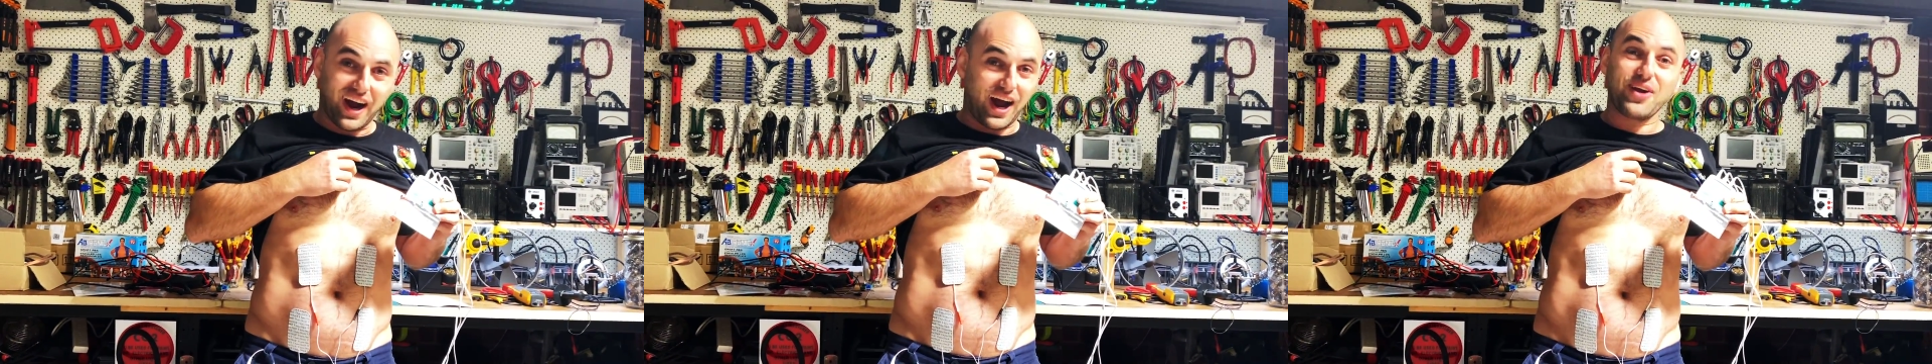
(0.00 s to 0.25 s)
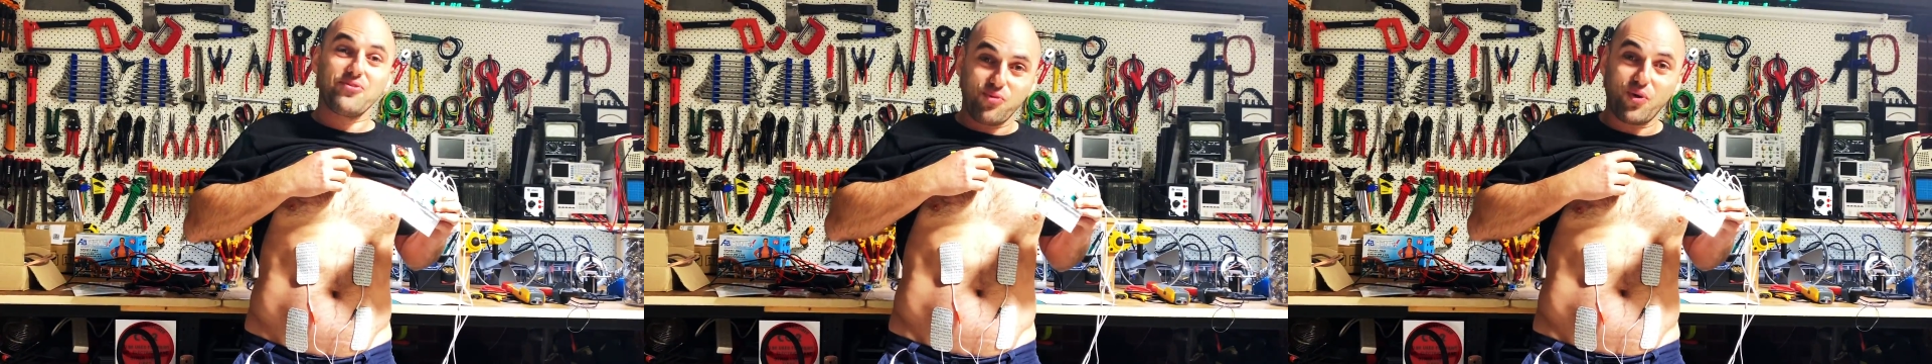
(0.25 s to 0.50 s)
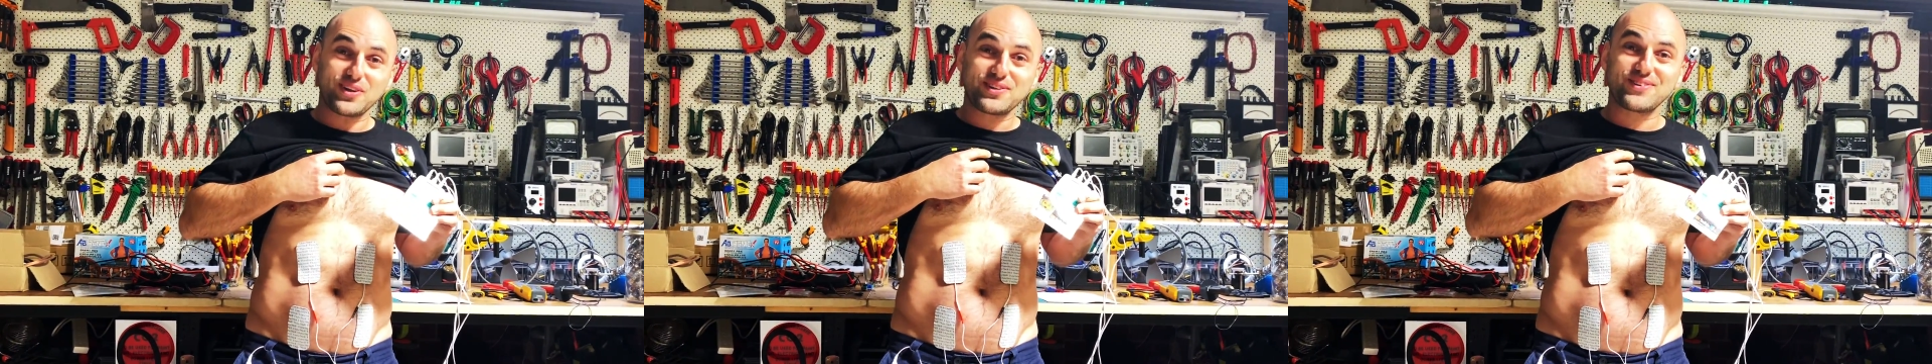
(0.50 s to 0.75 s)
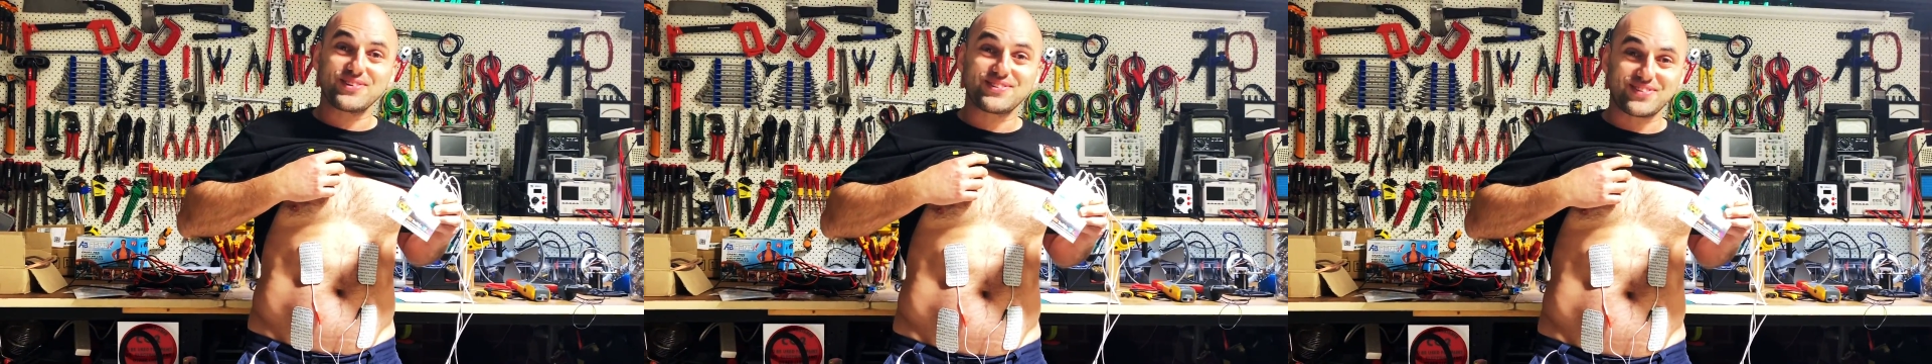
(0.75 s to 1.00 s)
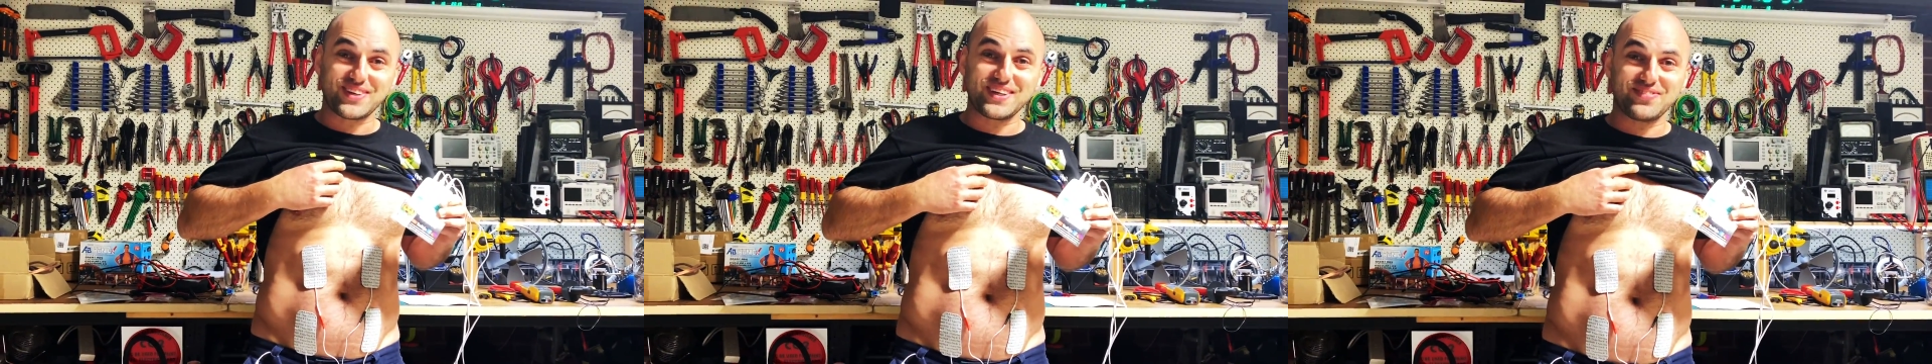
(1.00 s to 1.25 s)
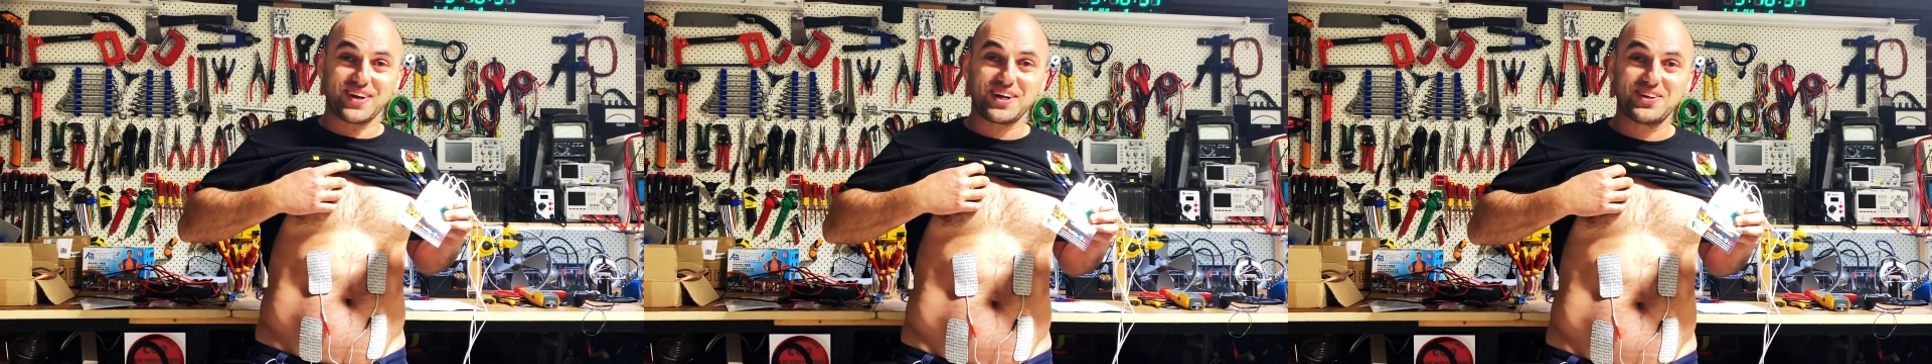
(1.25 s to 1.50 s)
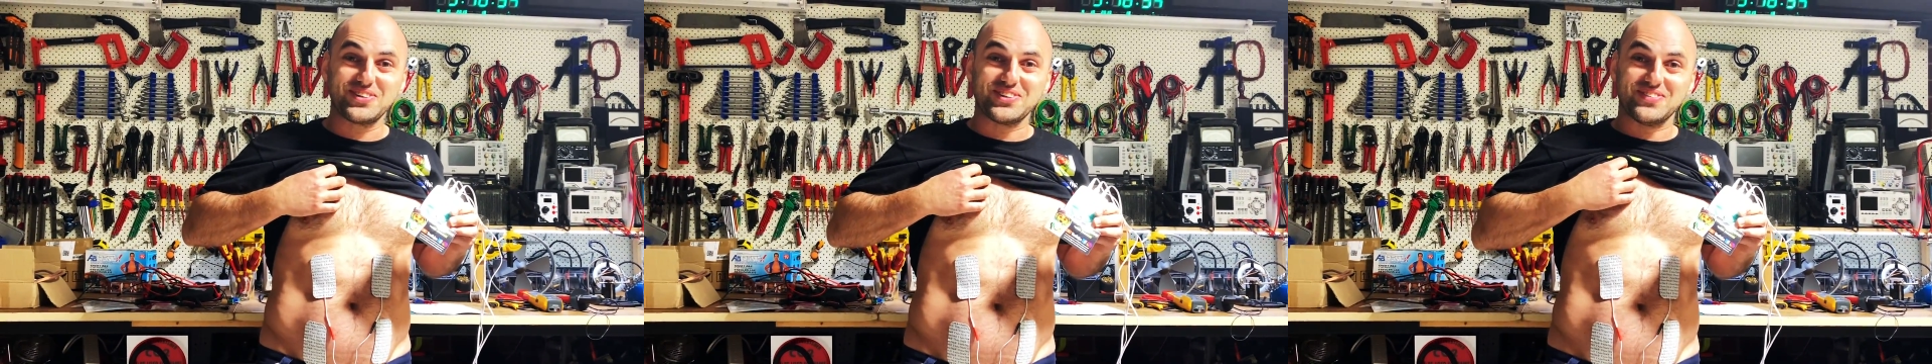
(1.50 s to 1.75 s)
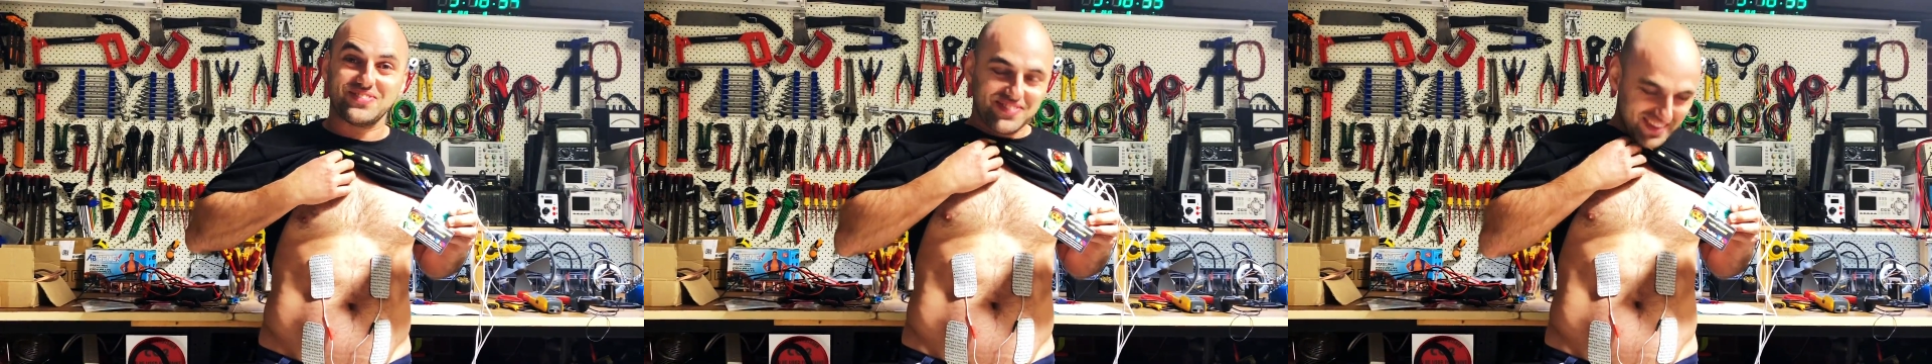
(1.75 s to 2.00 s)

I wanted to scream, but I couldn't.